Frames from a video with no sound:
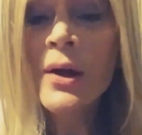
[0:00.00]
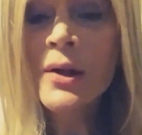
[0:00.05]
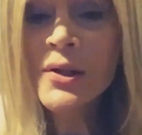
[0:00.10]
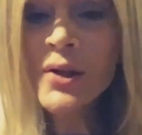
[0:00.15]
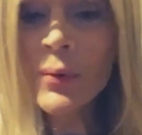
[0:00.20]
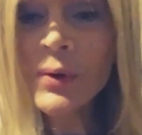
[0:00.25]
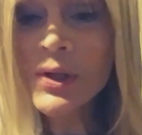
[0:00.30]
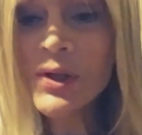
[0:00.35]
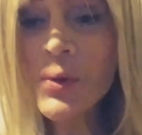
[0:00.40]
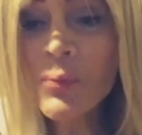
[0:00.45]

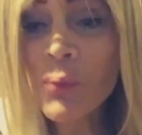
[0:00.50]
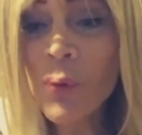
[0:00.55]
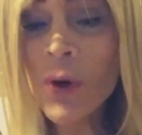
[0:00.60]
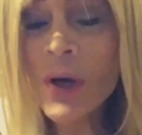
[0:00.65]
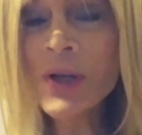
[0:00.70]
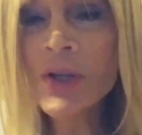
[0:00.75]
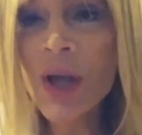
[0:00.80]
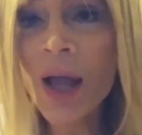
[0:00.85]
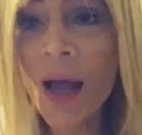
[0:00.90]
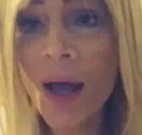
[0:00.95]
So it's
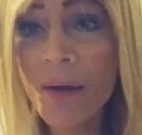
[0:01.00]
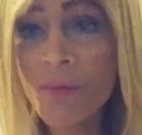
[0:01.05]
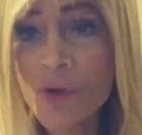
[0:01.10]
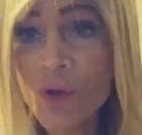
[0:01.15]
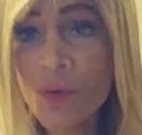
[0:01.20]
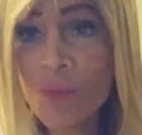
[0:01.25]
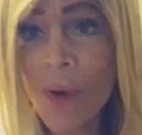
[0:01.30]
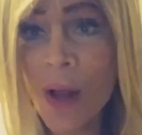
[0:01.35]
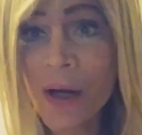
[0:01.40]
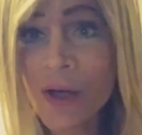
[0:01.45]
important to have
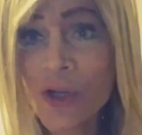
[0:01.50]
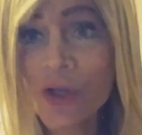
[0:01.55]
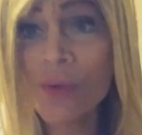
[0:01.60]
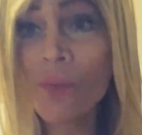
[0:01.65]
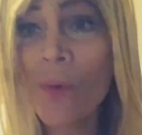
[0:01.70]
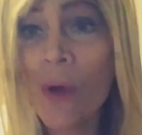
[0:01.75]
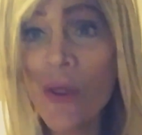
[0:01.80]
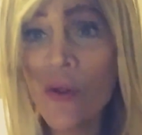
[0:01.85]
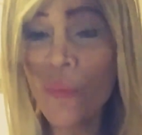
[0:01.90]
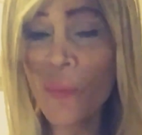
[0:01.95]

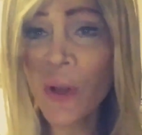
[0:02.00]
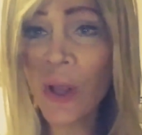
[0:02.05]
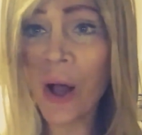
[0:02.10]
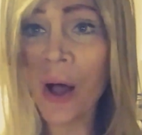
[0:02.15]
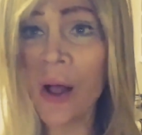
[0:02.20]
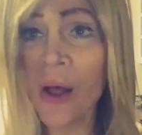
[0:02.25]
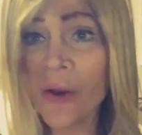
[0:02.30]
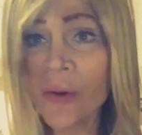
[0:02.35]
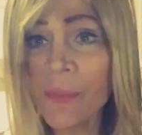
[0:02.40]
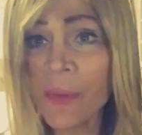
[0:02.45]
direction whether we
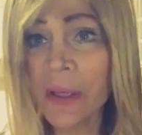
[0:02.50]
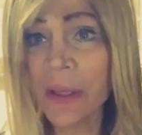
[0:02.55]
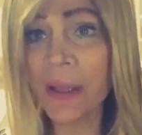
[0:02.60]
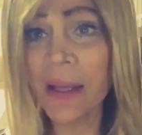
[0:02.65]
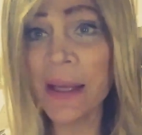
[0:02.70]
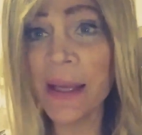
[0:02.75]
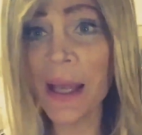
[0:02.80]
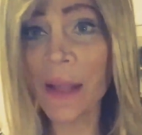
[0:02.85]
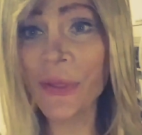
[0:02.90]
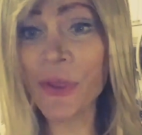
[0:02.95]

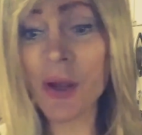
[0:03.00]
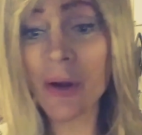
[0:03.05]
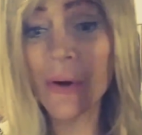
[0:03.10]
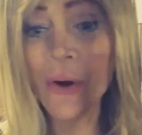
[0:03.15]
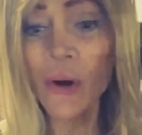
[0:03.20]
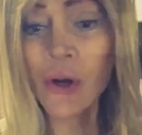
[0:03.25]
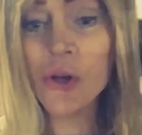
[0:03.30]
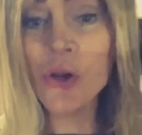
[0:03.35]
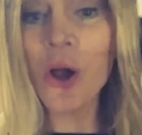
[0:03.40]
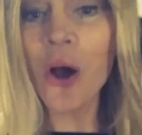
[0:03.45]
ultimately get
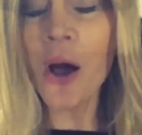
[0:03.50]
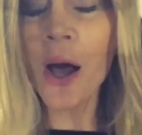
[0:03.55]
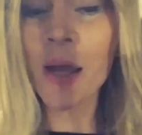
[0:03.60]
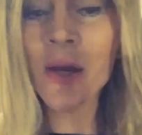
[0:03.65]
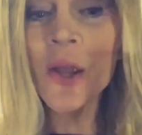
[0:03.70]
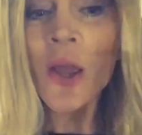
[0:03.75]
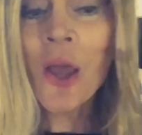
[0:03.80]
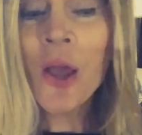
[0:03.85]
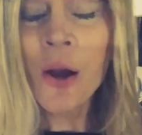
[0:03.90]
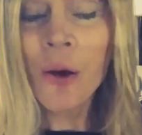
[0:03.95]
there or not.